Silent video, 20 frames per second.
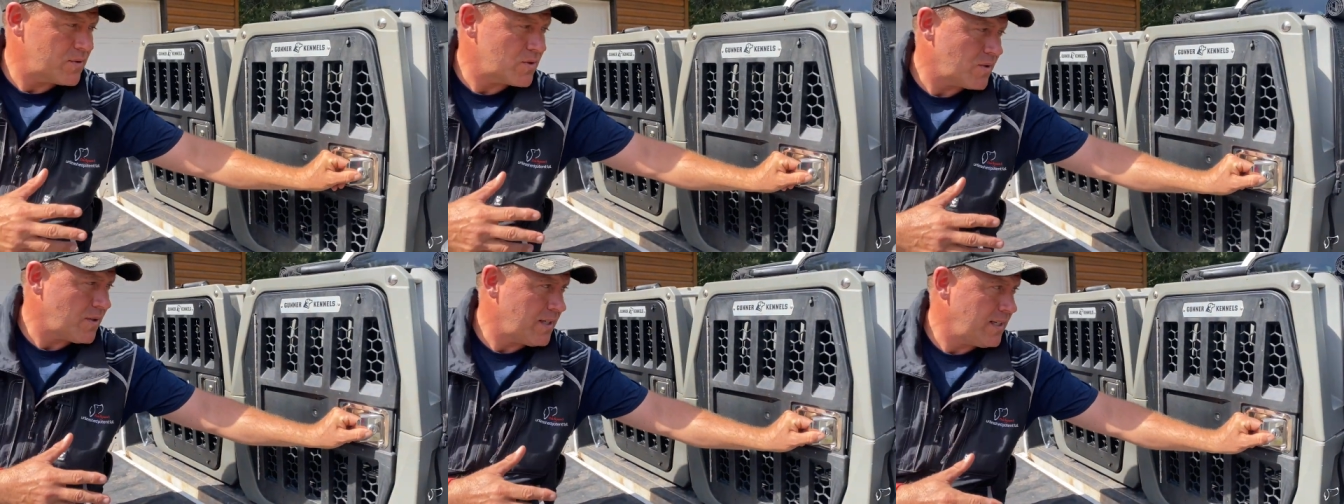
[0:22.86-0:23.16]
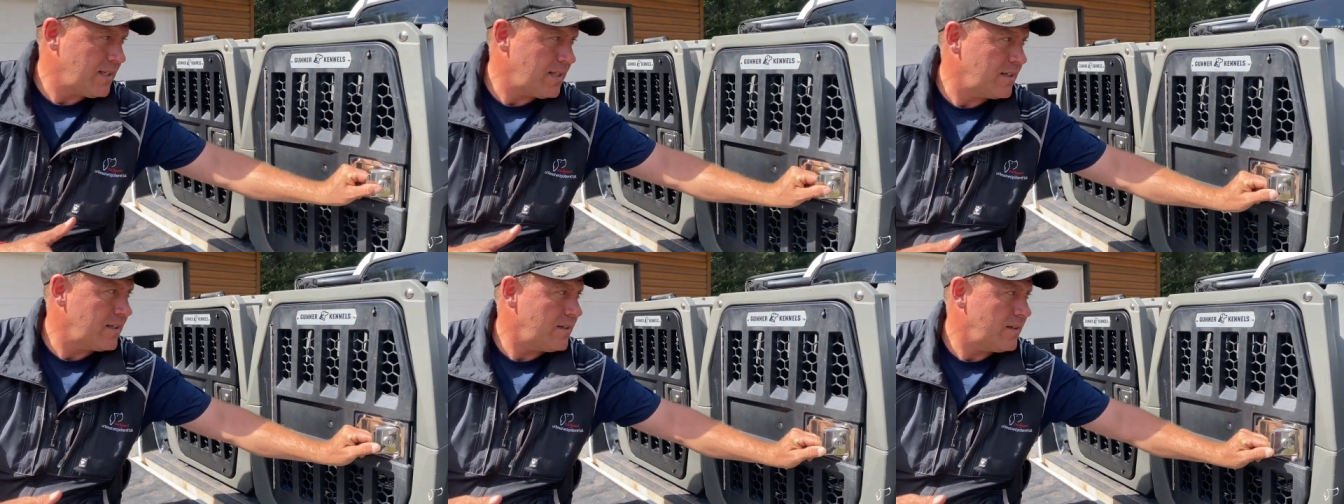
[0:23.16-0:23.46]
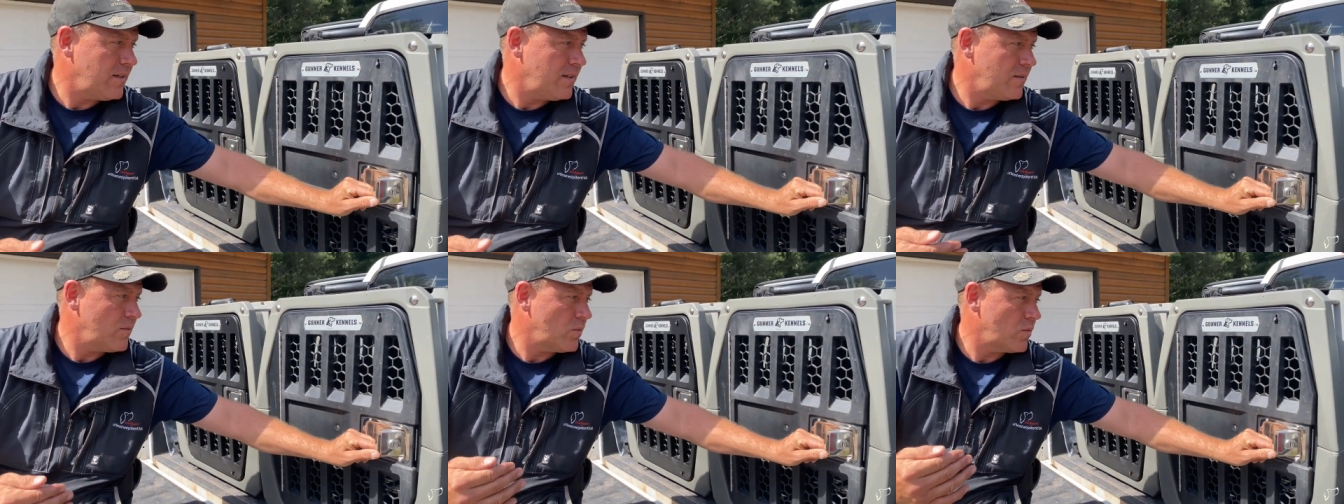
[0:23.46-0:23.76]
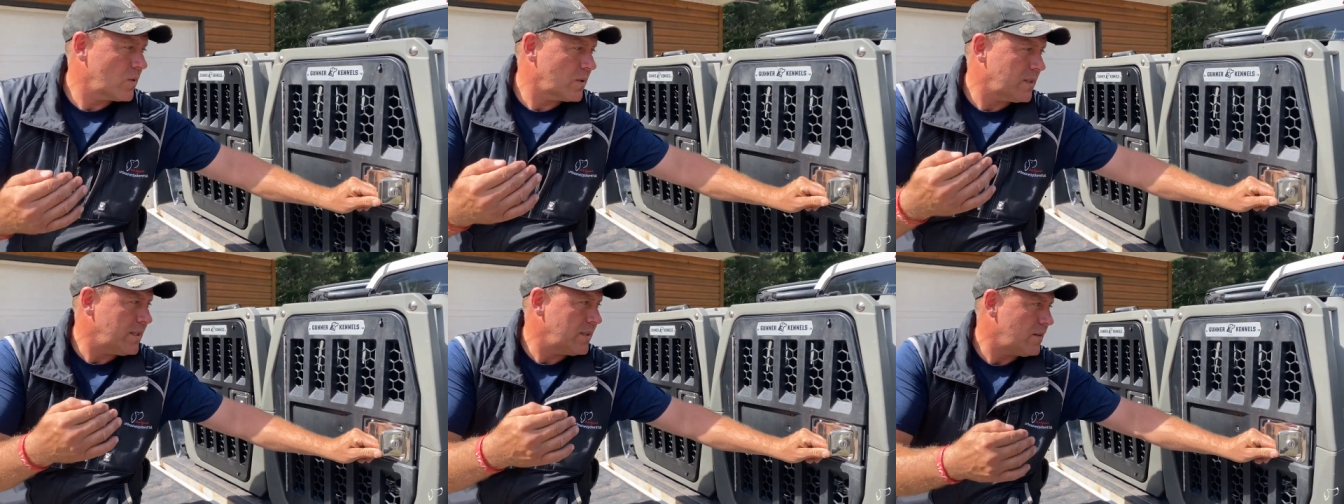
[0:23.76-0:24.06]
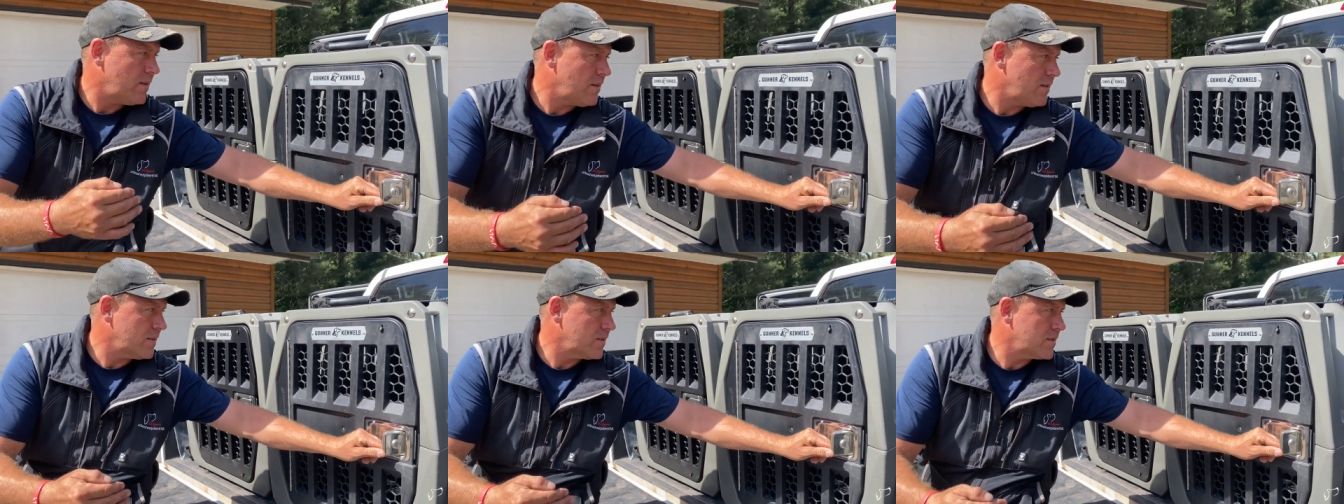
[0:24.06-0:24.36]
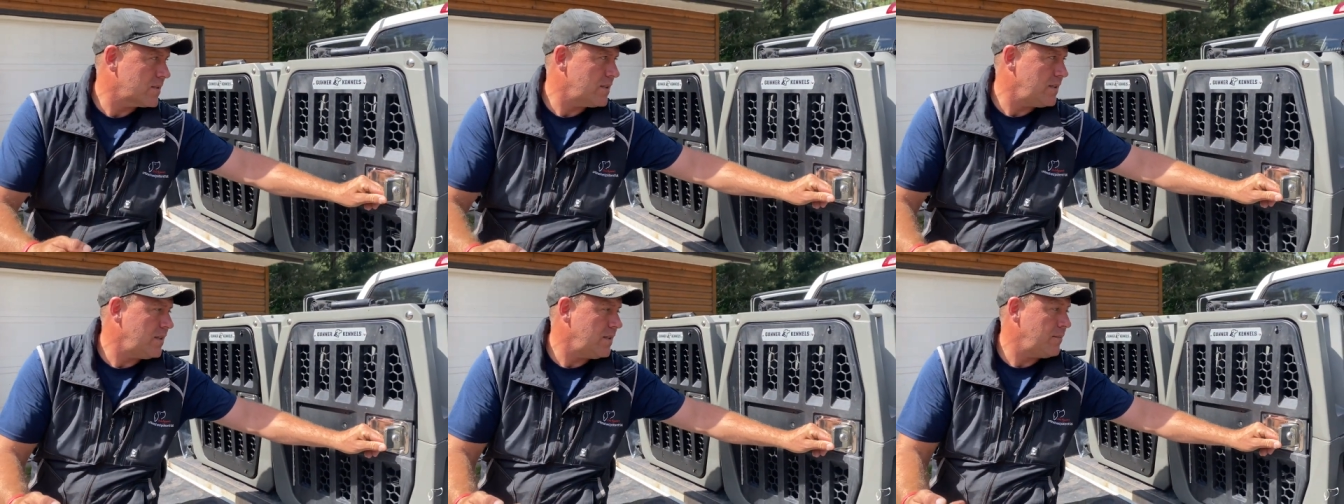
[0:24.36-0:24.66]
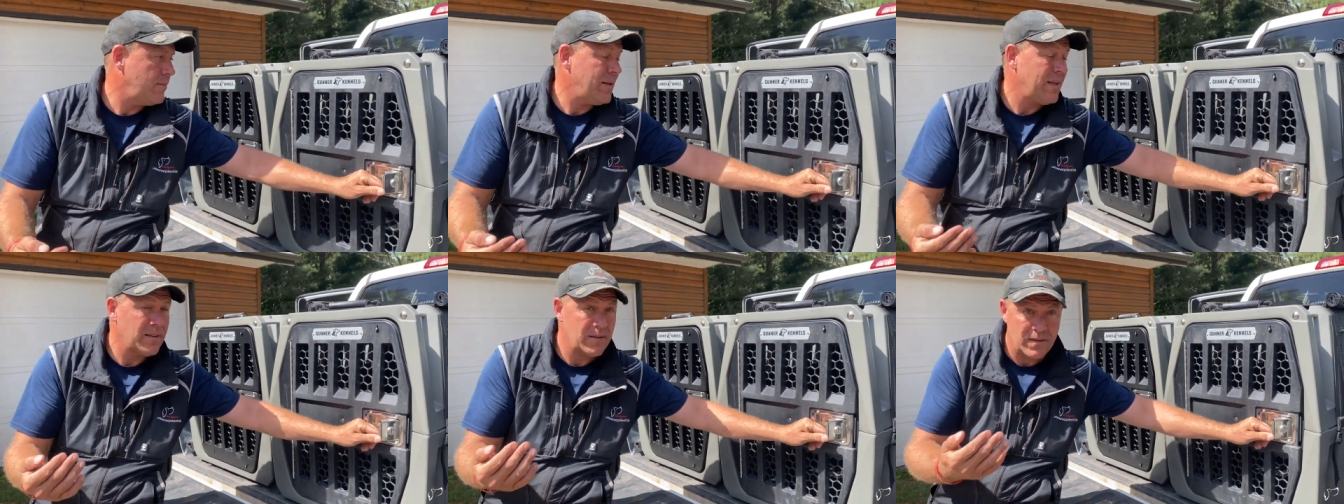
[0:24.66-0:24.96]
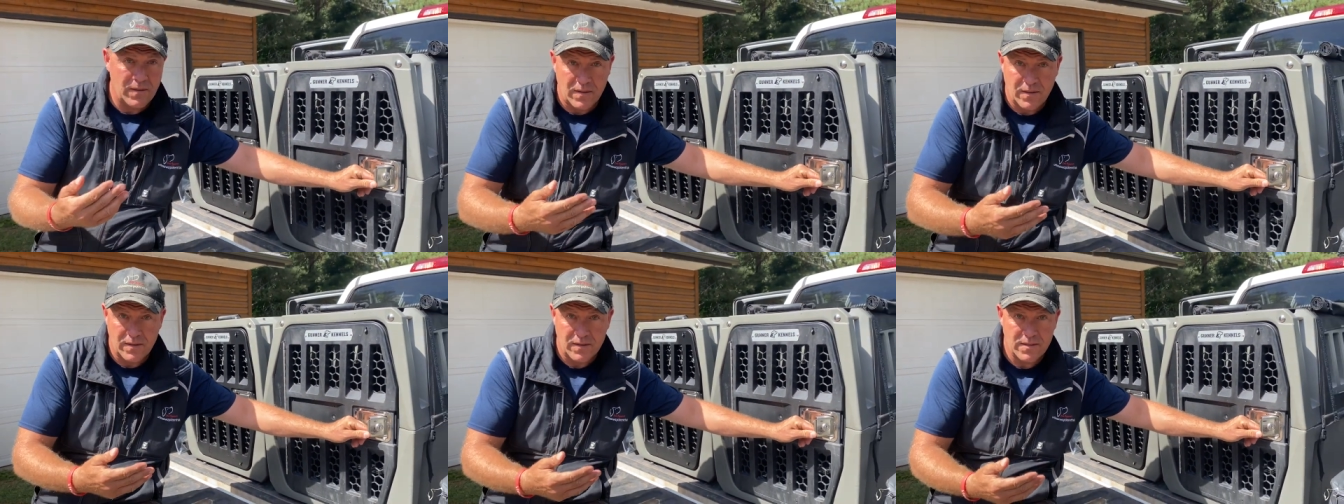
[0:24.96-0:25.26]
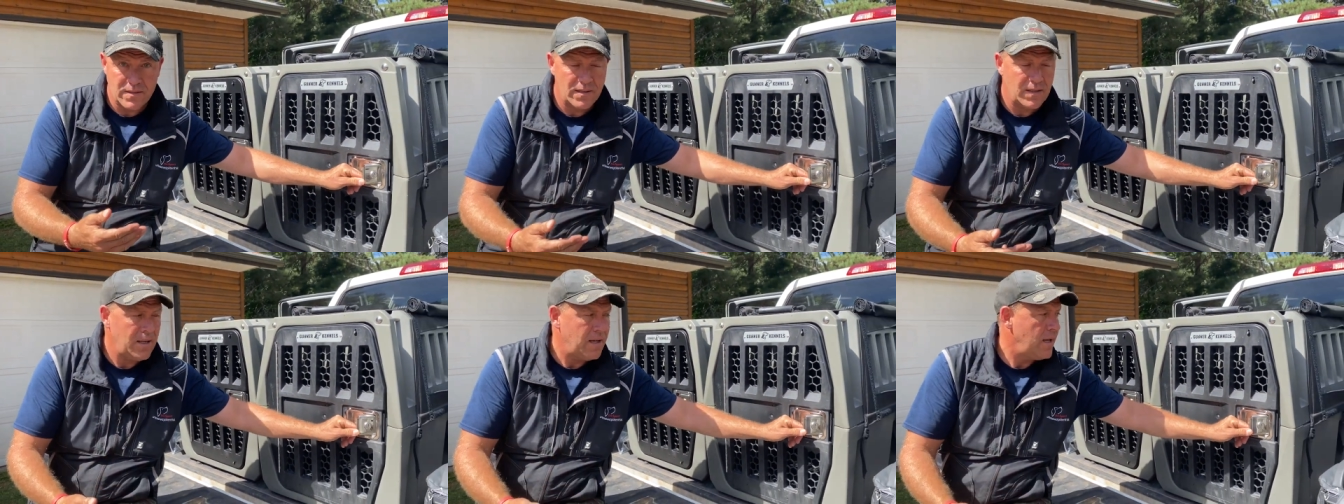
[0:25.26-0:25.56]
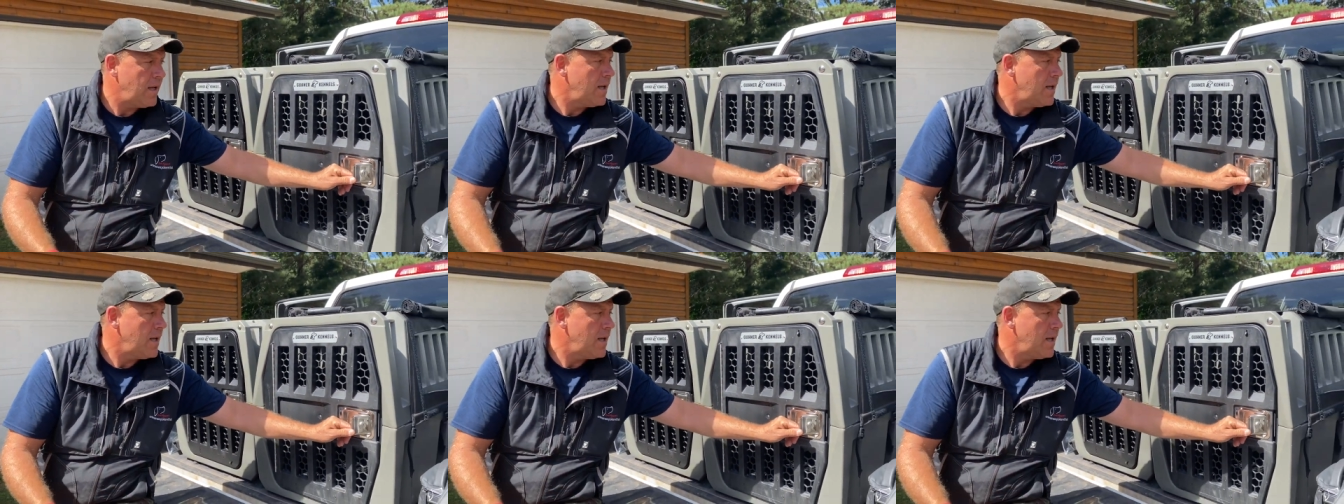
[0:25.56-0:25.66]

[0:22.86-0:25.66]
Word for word: training, uh, working dogs, uh, pet dogs.